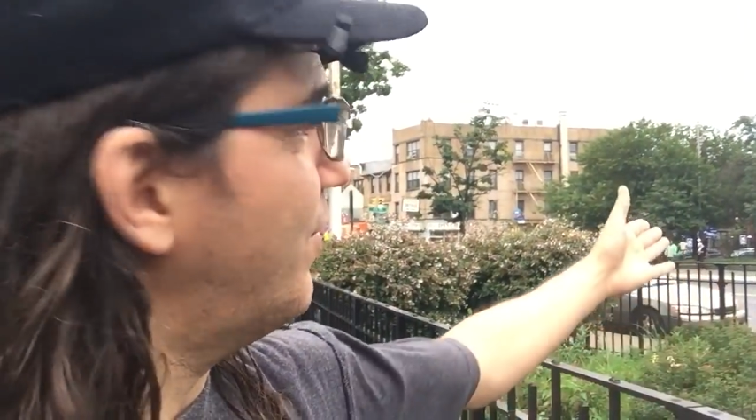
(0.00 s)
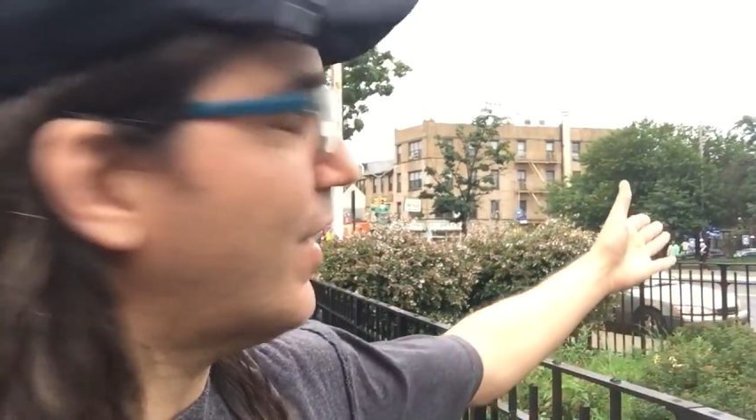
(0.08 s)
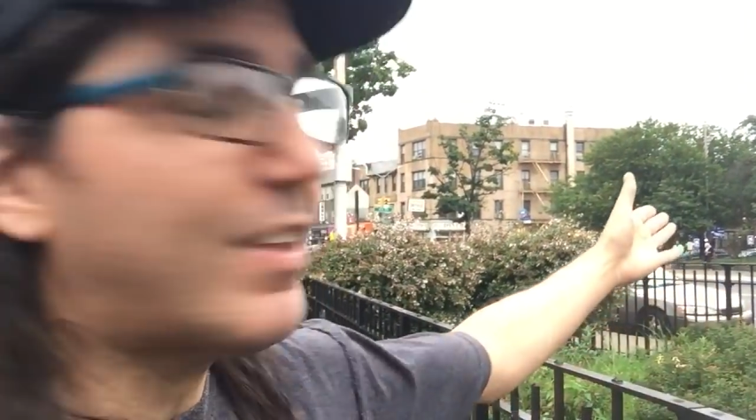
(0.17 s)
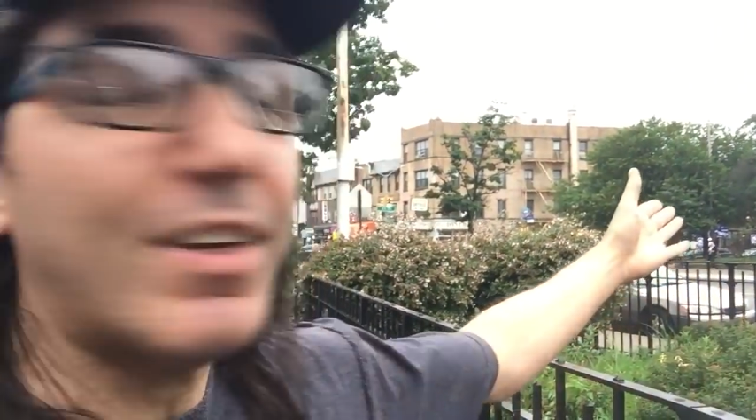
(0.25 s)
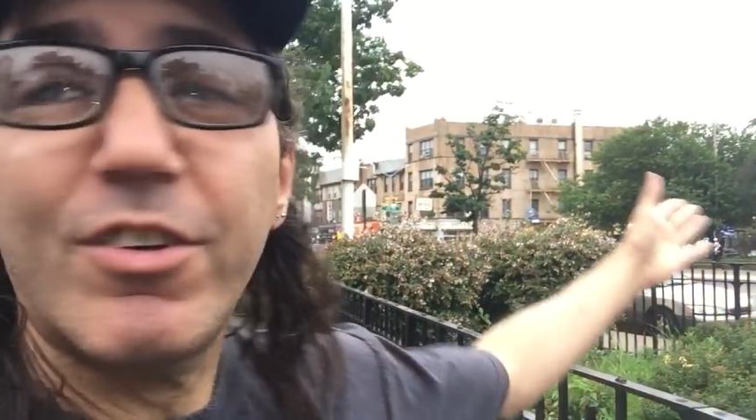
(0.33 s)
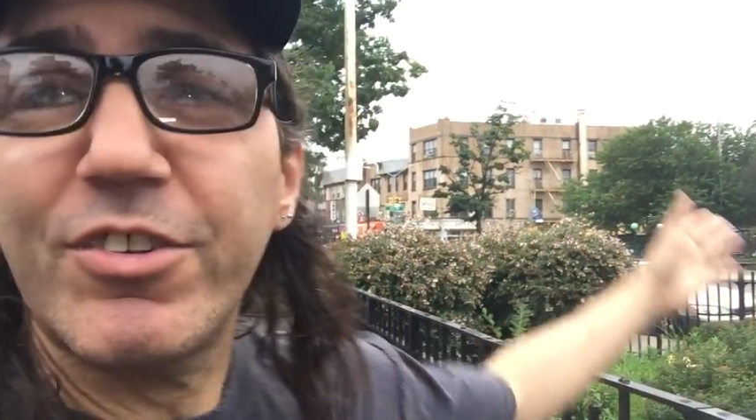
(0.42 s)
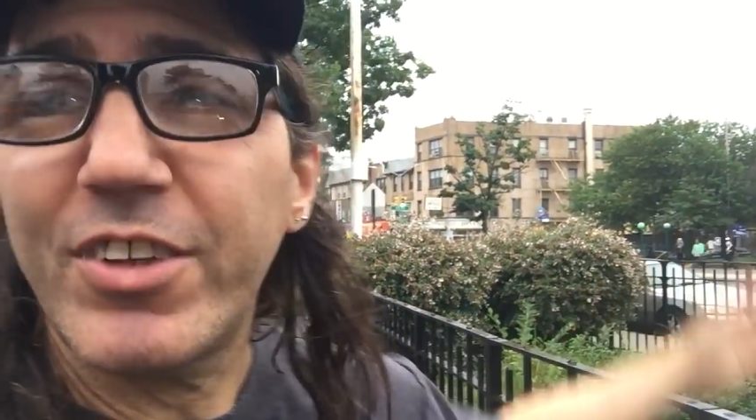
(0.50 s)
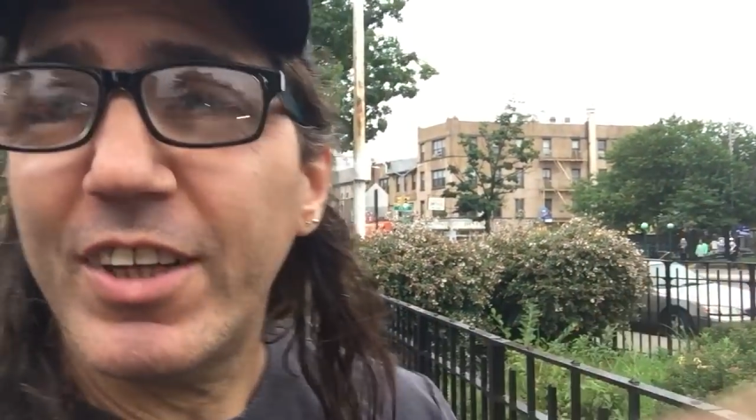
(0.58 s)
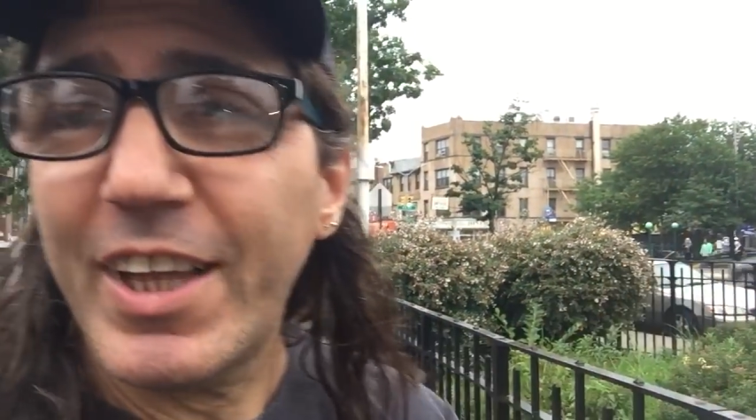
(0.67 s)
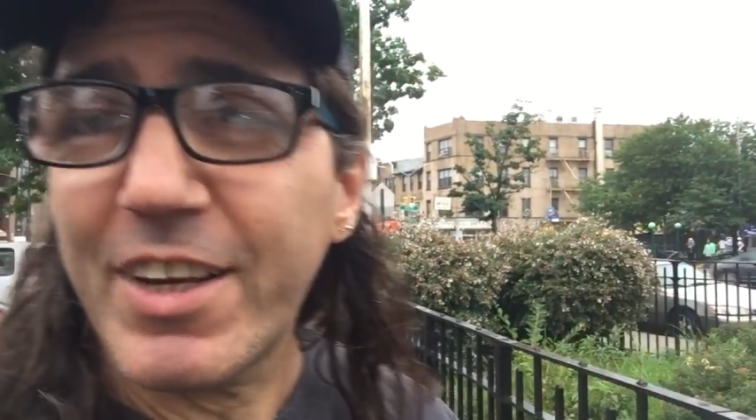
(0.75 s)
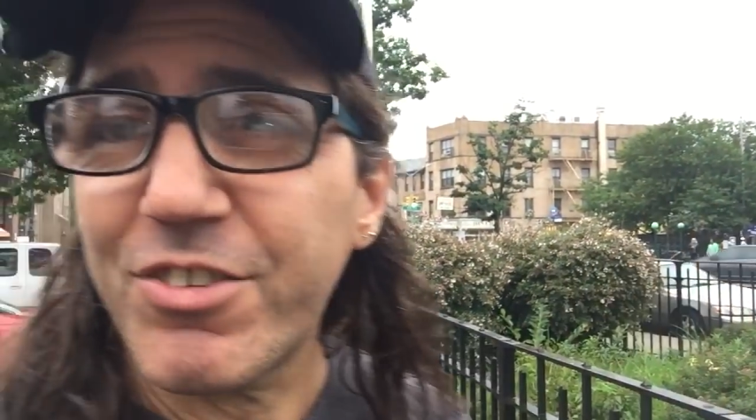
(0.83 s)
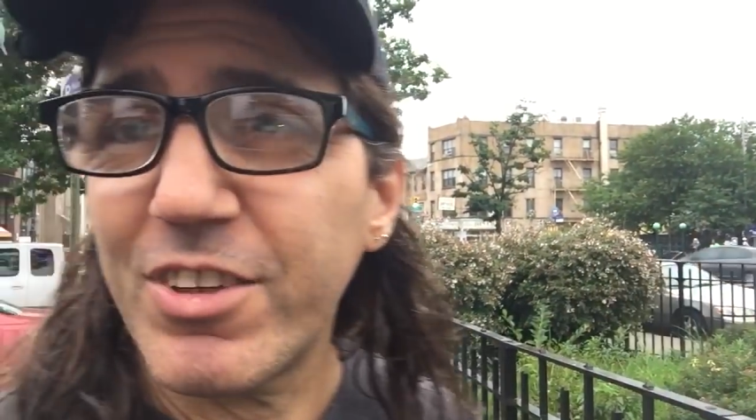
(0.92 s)
that there is an
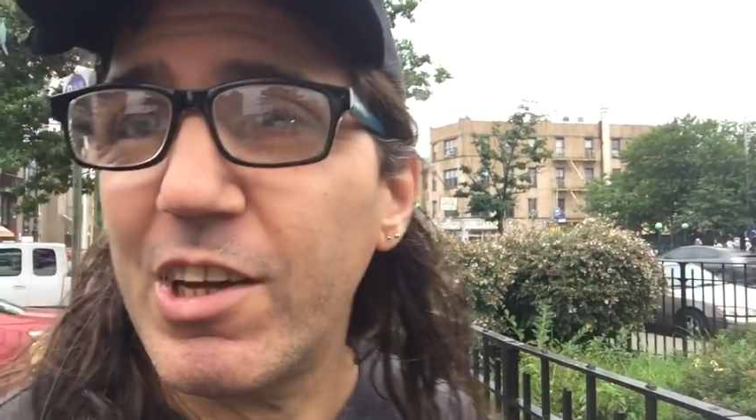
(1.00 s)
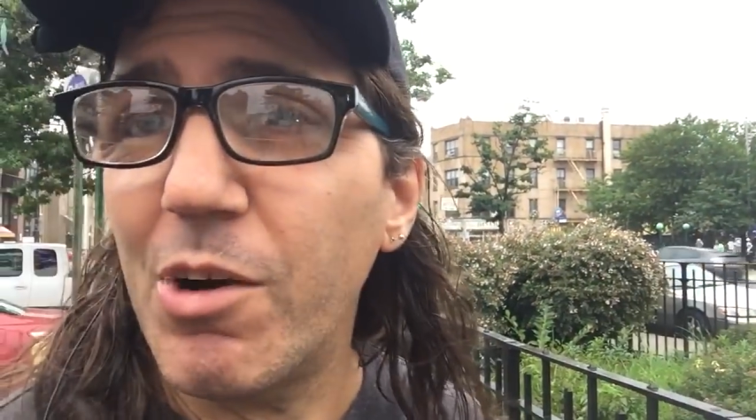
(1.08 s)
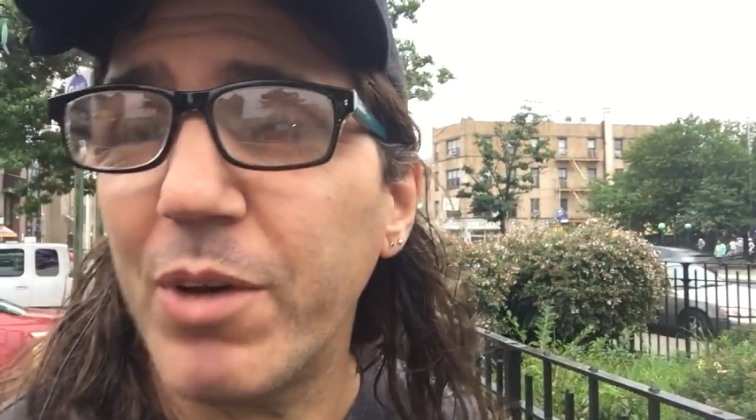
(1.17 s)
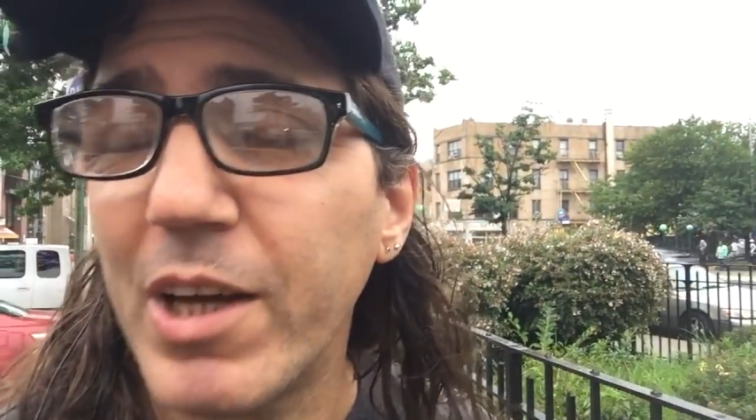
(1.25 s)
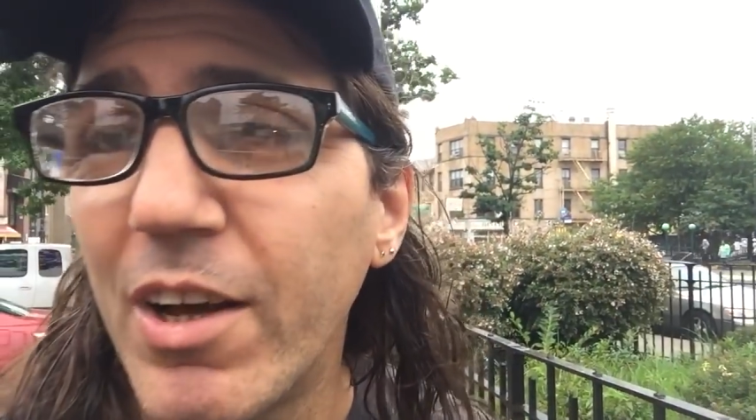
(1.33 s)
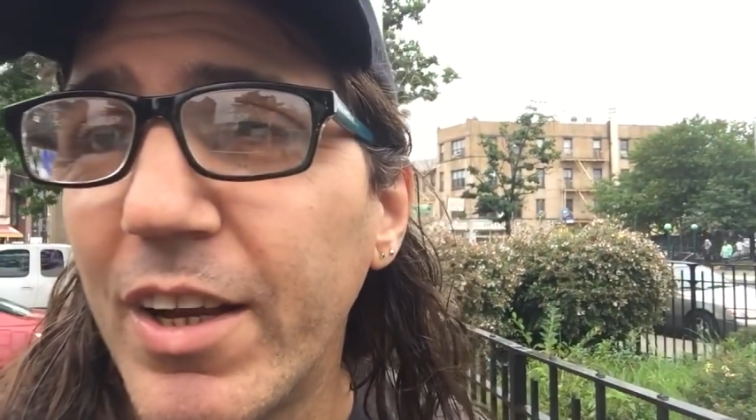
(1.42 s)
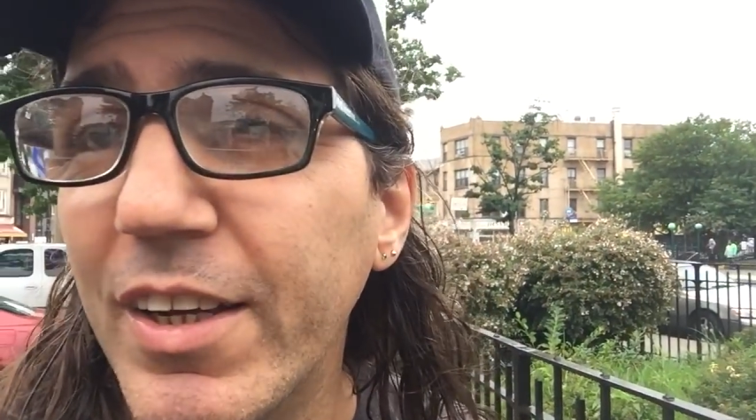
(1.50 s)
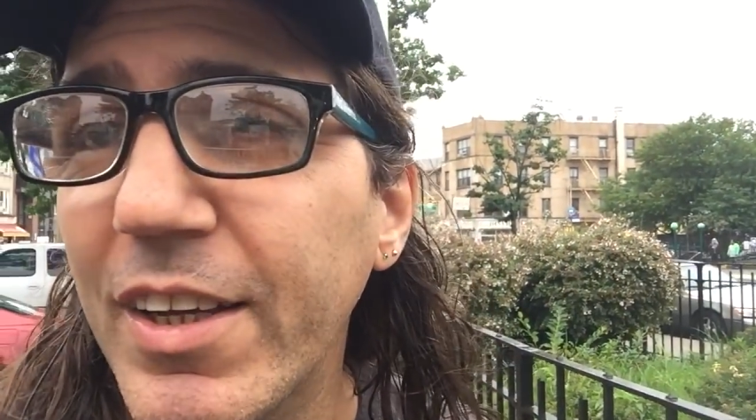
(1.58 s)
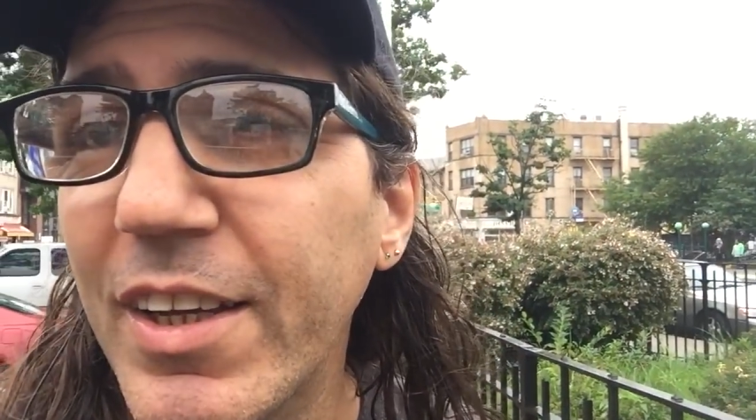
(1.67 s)
election going on